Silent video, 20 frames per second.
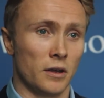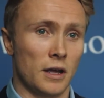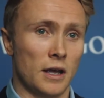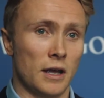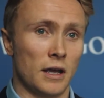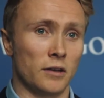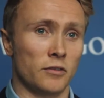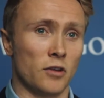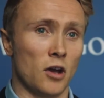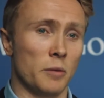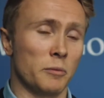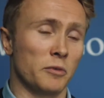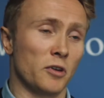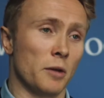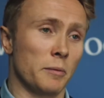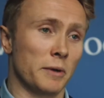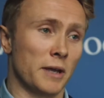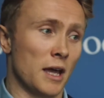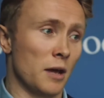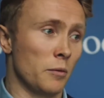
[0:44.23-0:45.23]
Time and
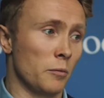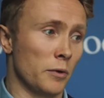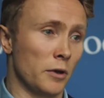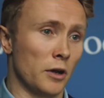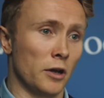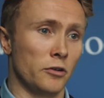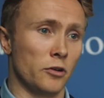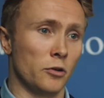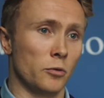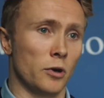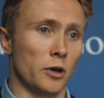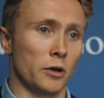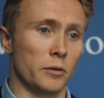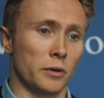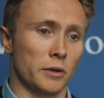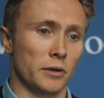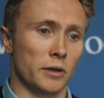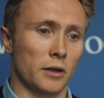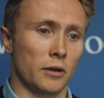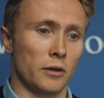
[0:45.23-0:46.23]
time again, when I do work
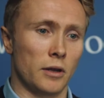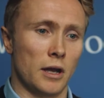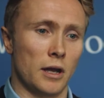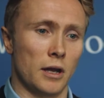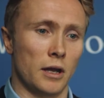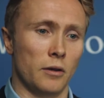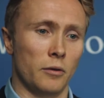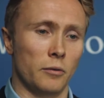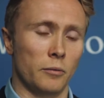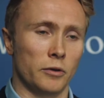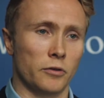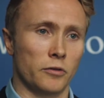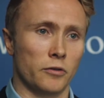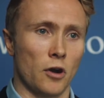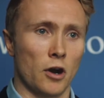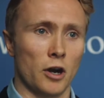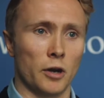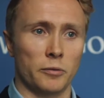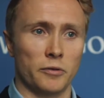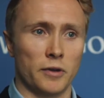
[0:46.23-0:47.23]
with
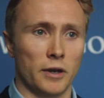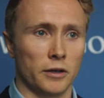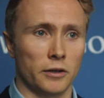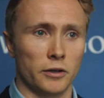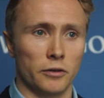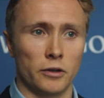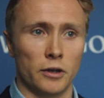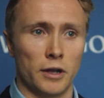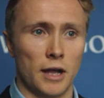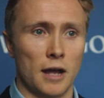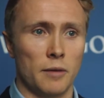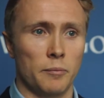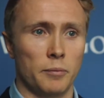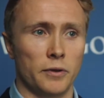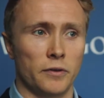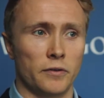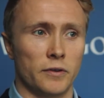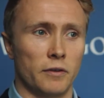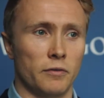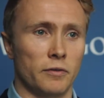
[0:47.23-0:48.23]
startups down in Google
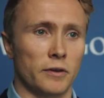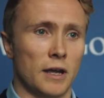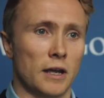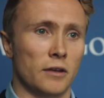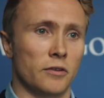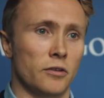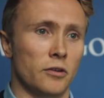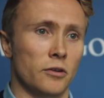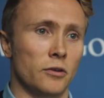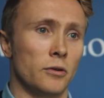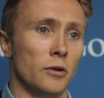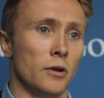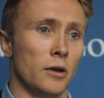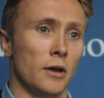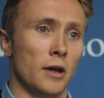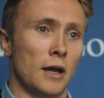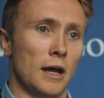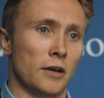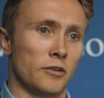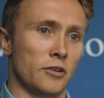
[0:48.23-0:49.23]
Campus, they forget to
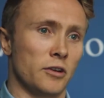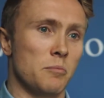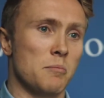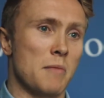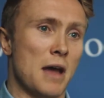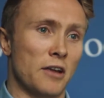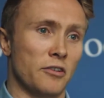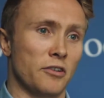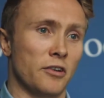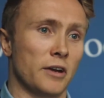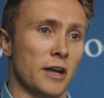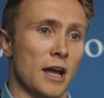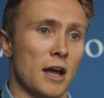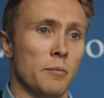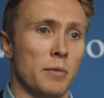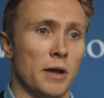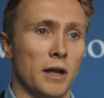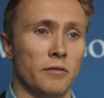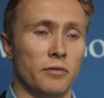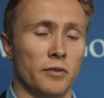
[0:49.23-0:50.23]
actually measure a
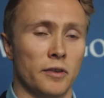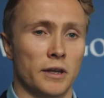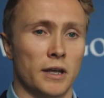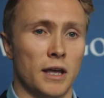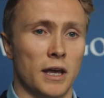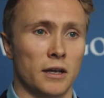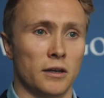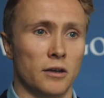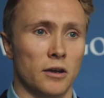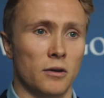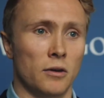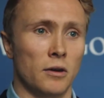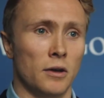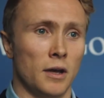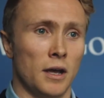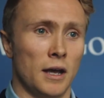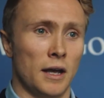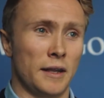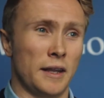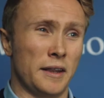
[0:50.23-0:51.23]
campaign from the get-go.
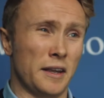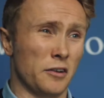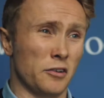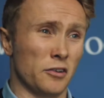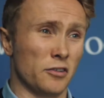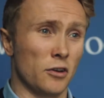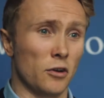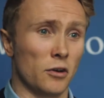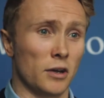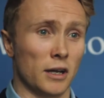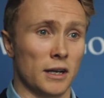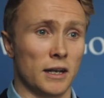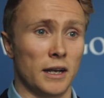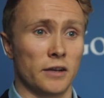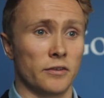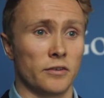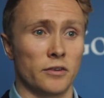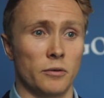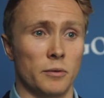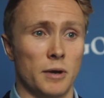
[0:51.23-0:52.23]
And then they just look at
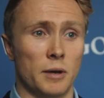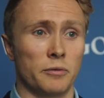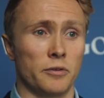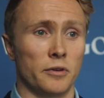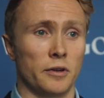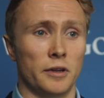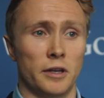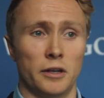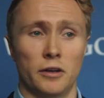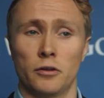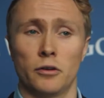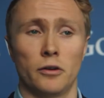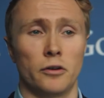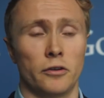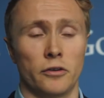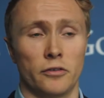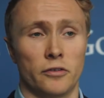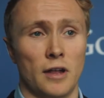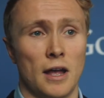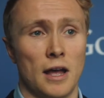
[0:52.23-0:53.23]
clicks to the website and they don't
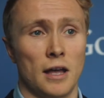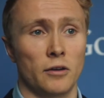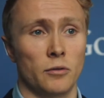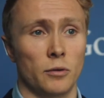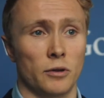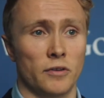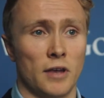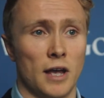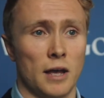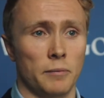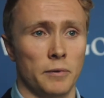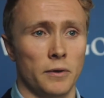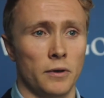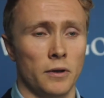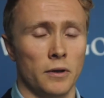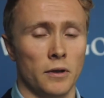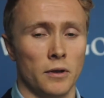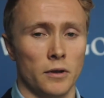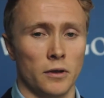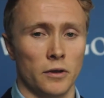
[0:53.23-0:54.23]
understand what's
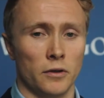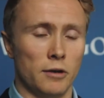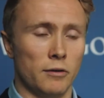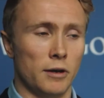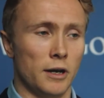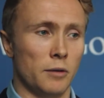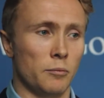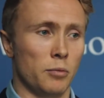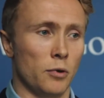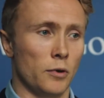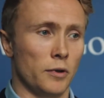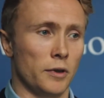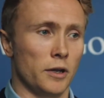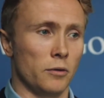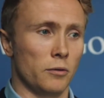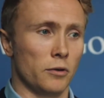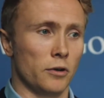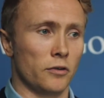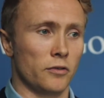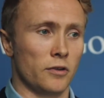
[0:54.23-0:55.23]
happened. Really, really important
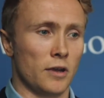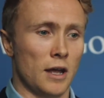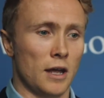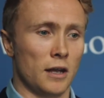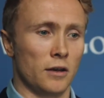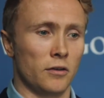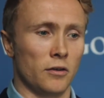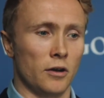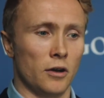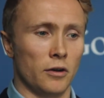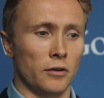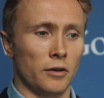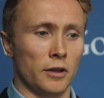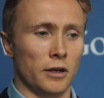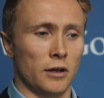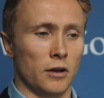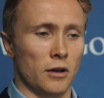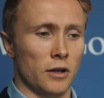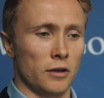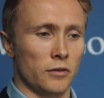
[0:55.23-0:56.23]
that you understand not only
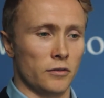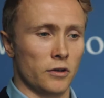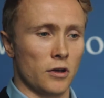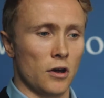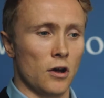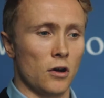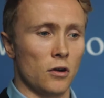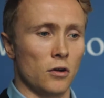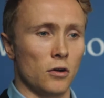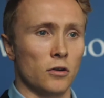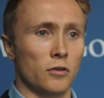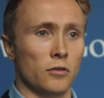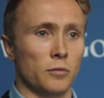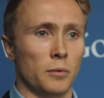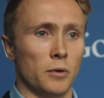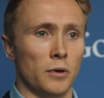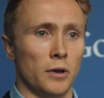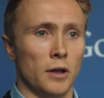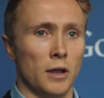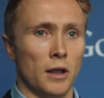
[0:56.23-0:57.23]
the client's goals,
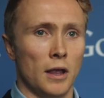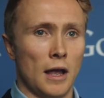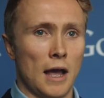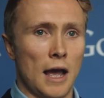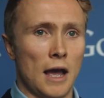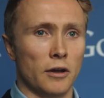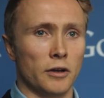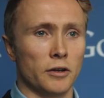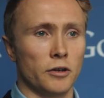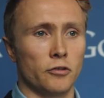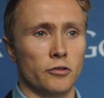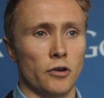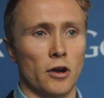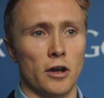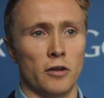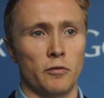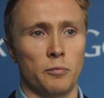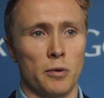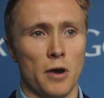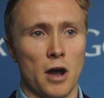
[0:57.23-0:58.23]
but how can you
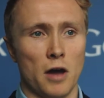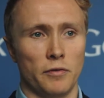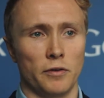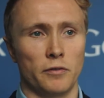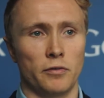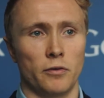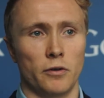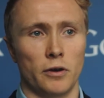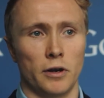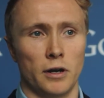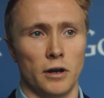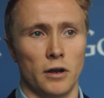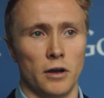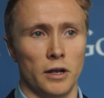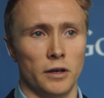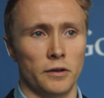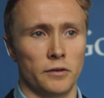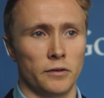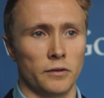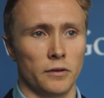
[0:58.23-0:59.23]
drive profit for a
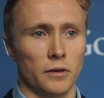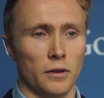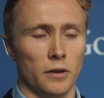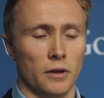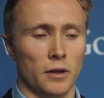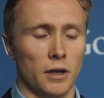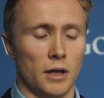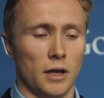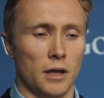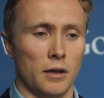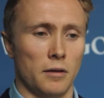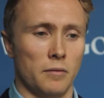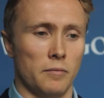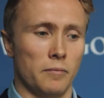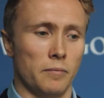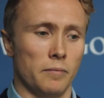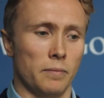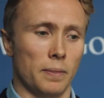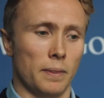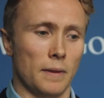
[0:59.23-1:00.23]
client?
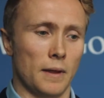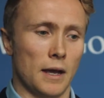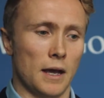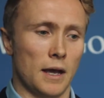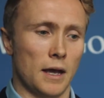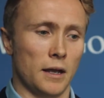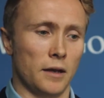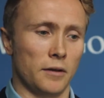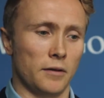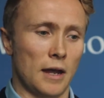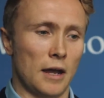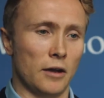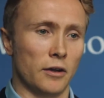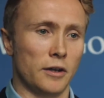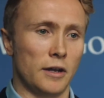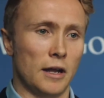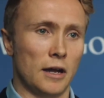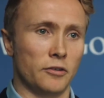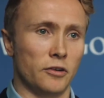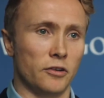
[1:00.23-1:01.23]
And how
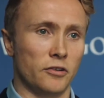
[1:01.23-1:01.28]
can you